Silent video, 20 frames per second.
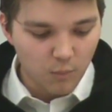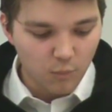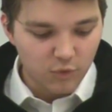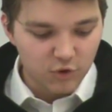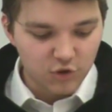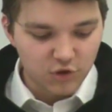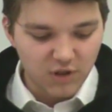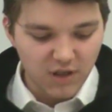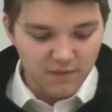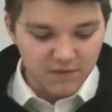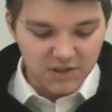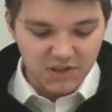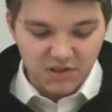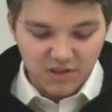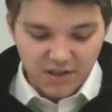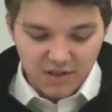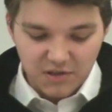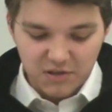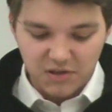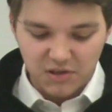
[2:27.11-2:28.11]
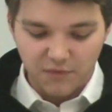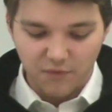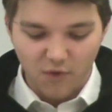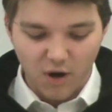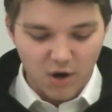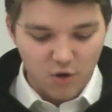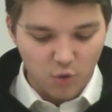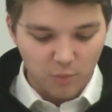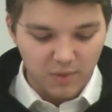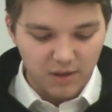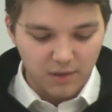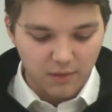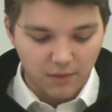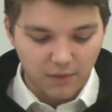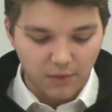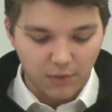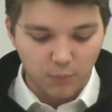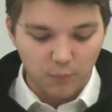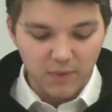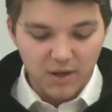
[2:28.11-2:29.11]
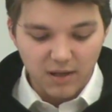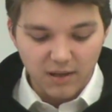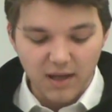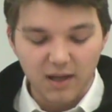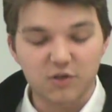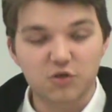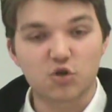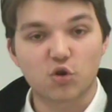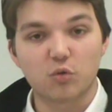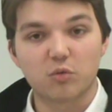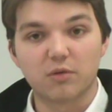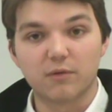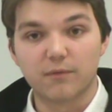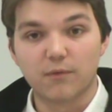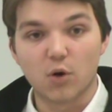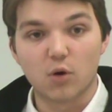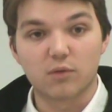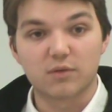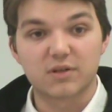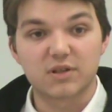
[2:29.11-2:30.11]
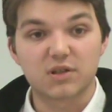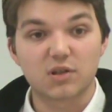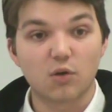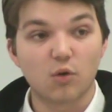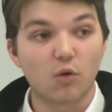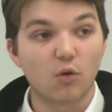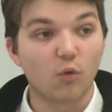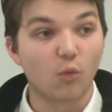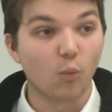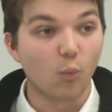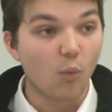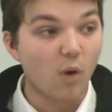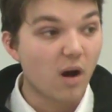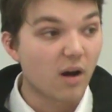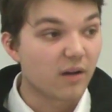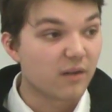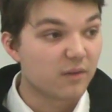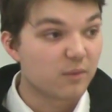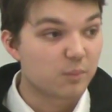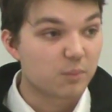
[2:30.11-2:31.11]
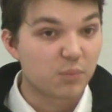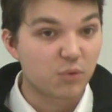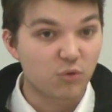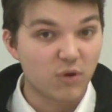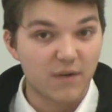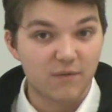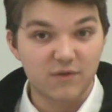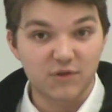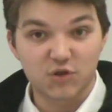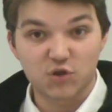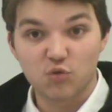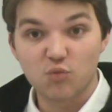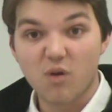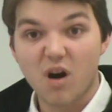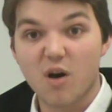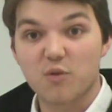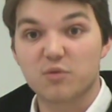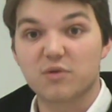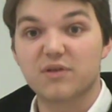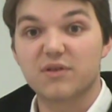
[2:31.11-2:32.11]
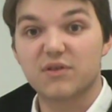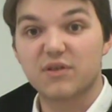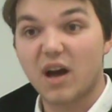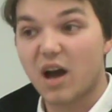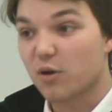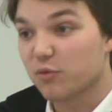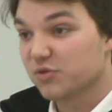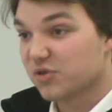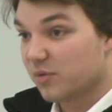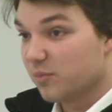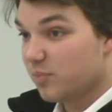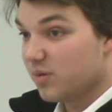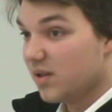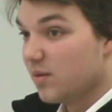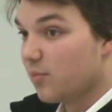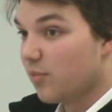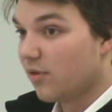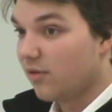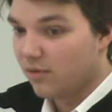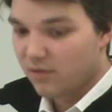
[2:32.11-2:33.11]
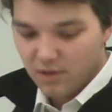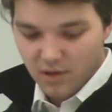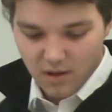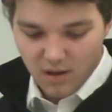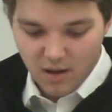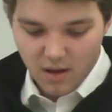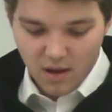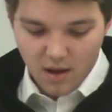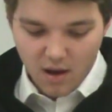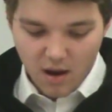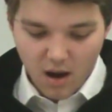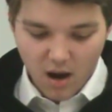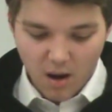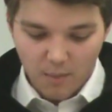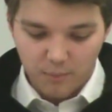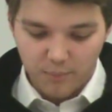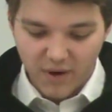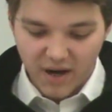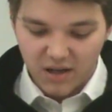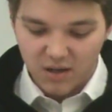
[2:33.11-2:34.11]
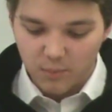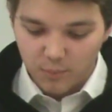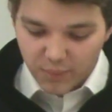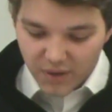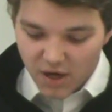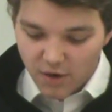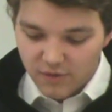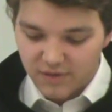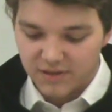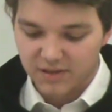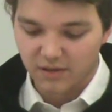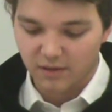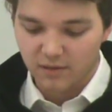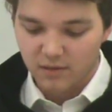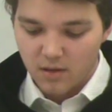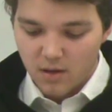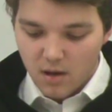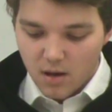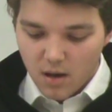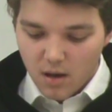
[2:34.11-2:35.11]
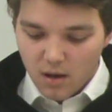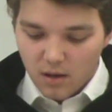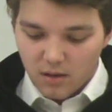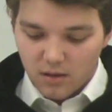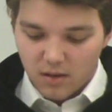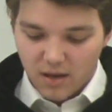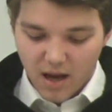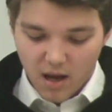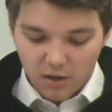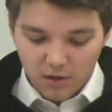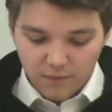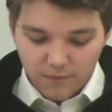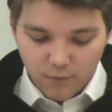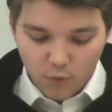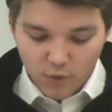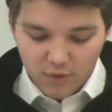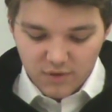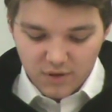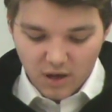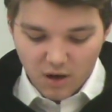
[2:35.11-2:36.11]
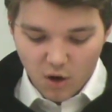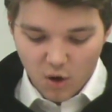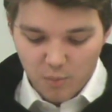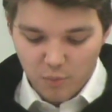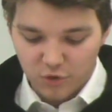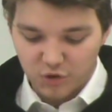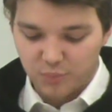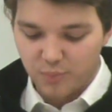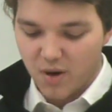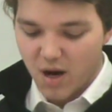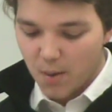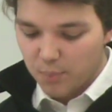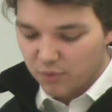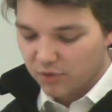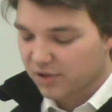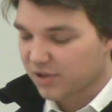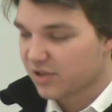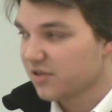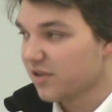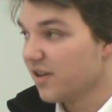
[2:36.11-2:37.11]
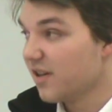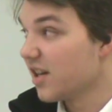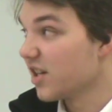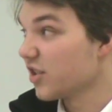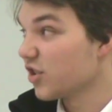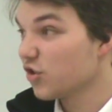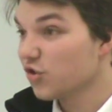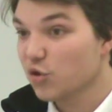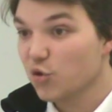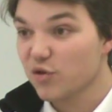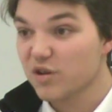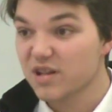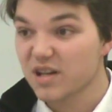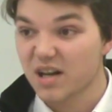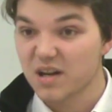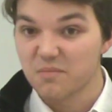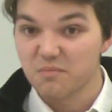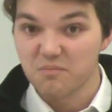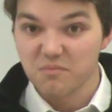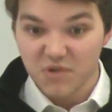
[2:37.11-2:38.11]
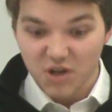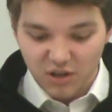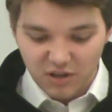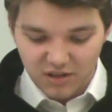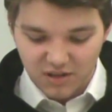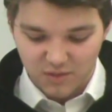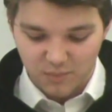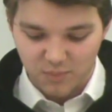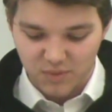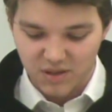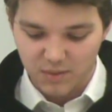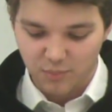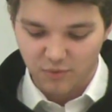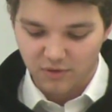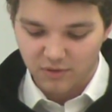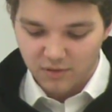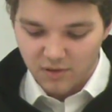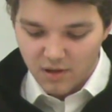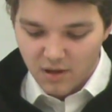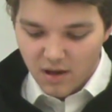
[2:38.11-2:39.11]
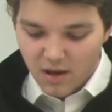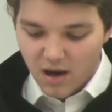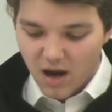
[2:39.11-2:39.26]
which gives the citizens of Wyoming 3 electoral votes, or 1 for every 200,000 people. By comparison, California, our most populous state, has 39 million people